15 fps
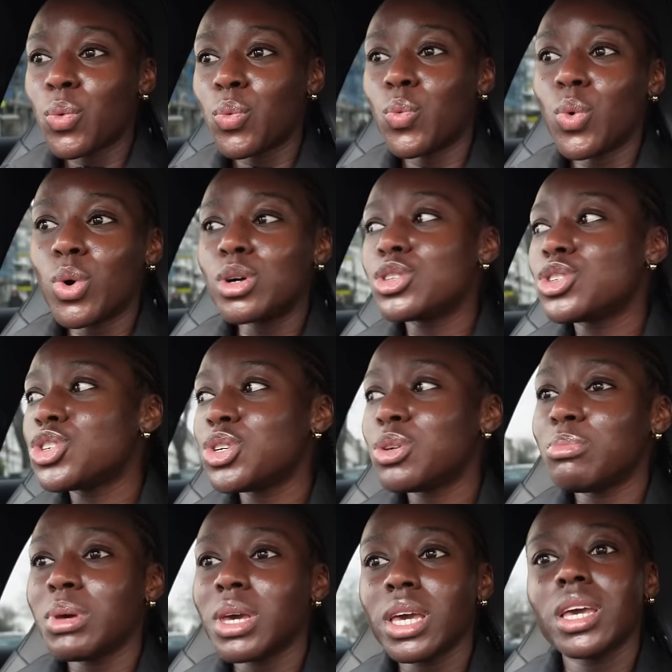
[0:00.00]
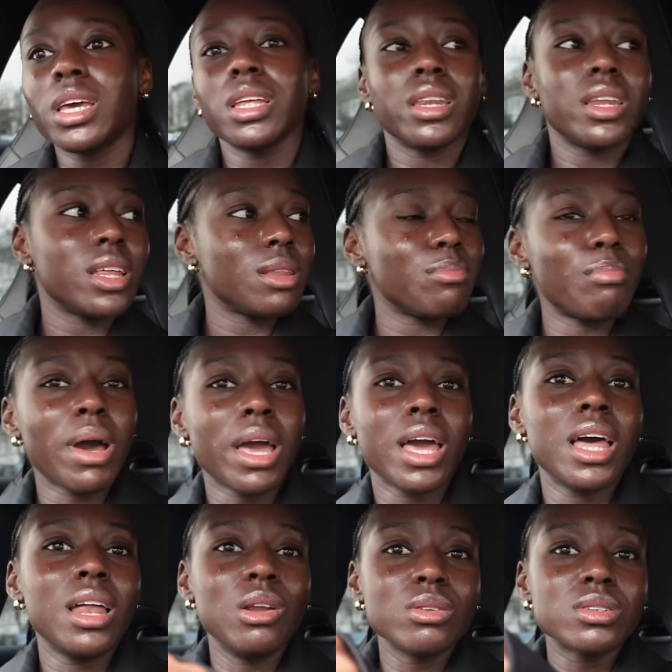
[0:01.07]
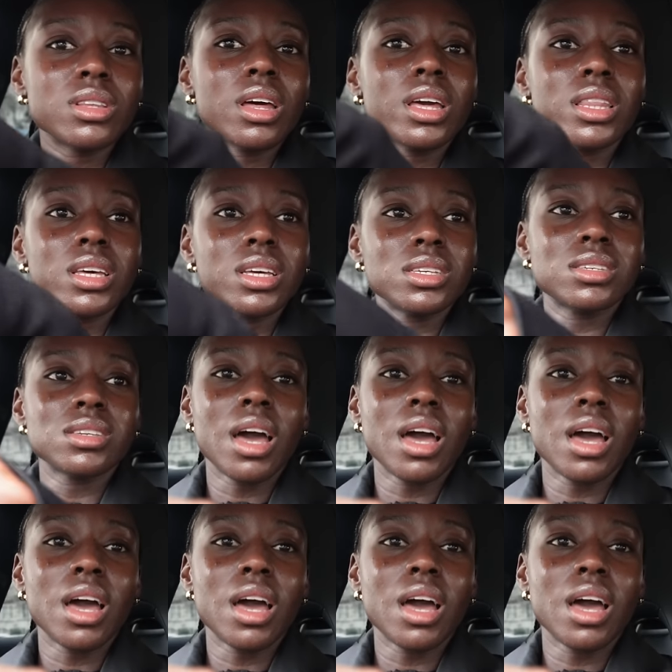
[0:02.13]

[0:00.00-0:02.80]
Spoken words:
what do you mean my hair looks like this?